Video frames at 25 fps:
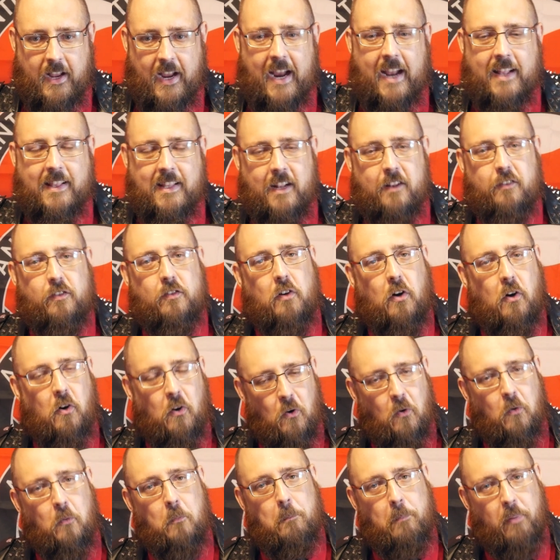And that's the
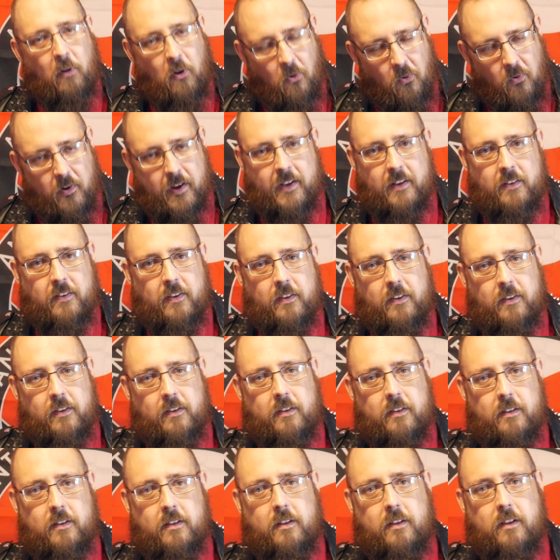whole point.
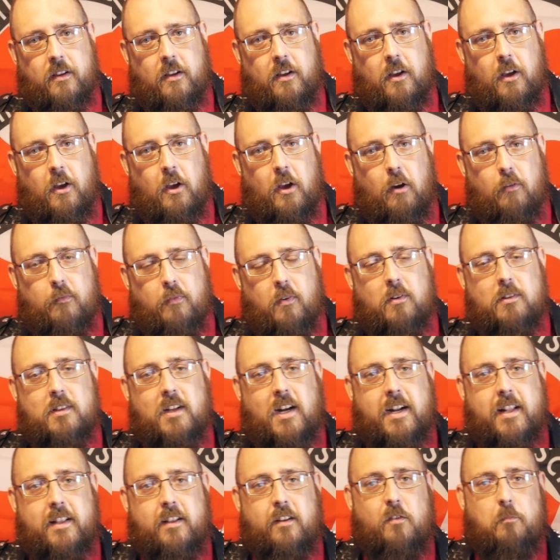For a
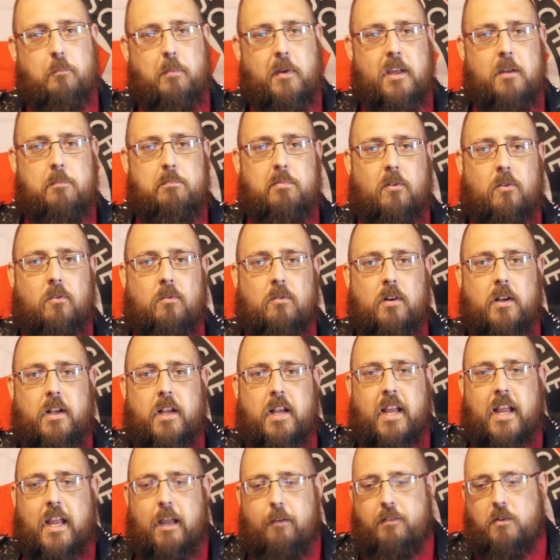lot of these people,
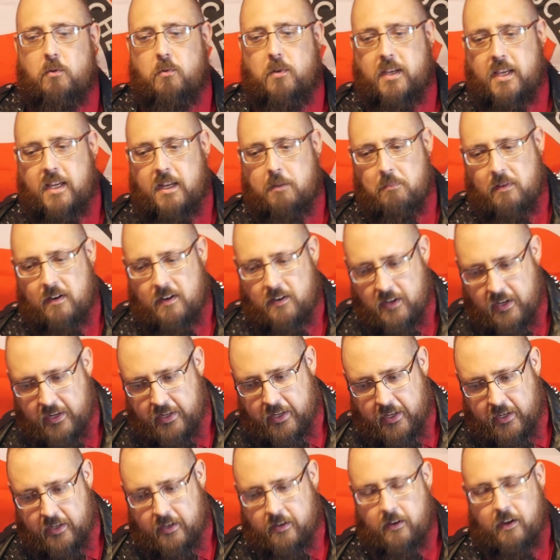if you keep
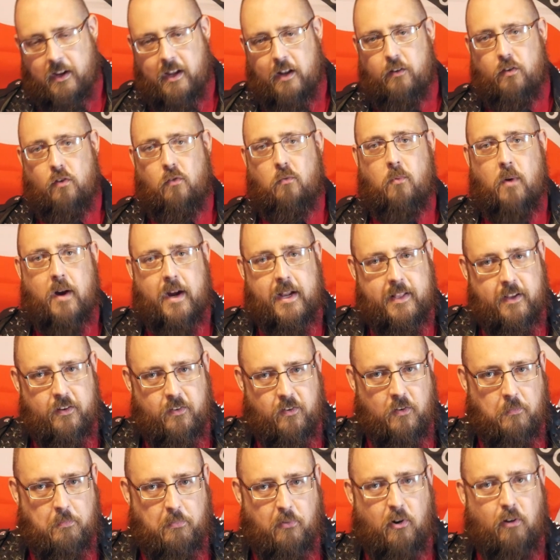digging into why they
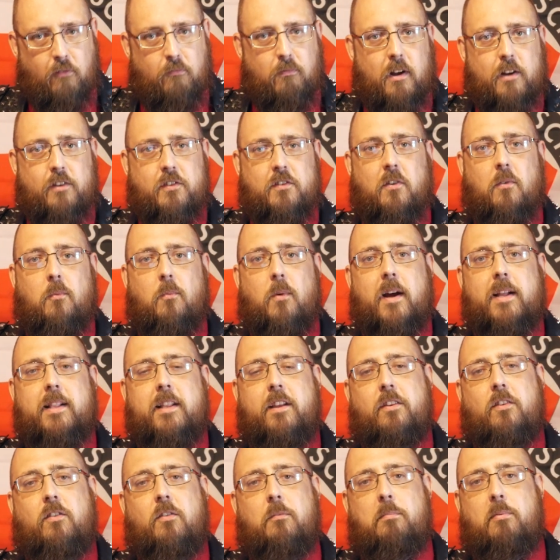support Russia, why
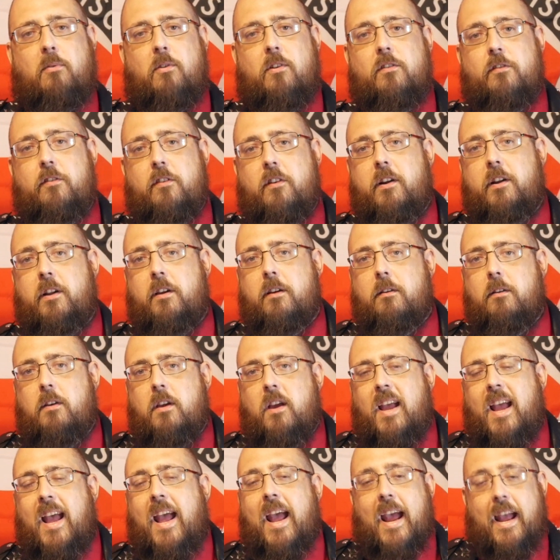they support China,
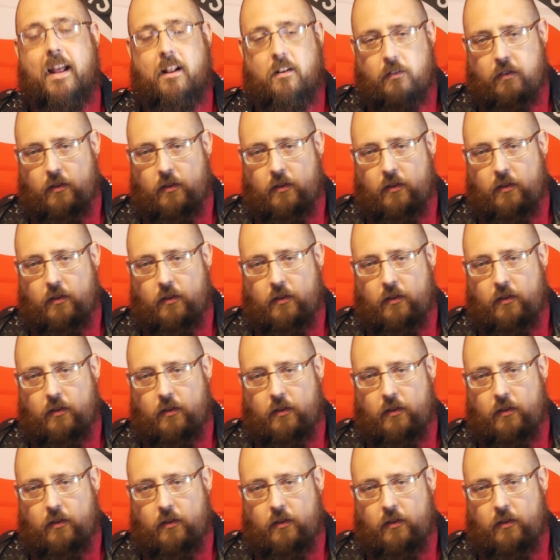and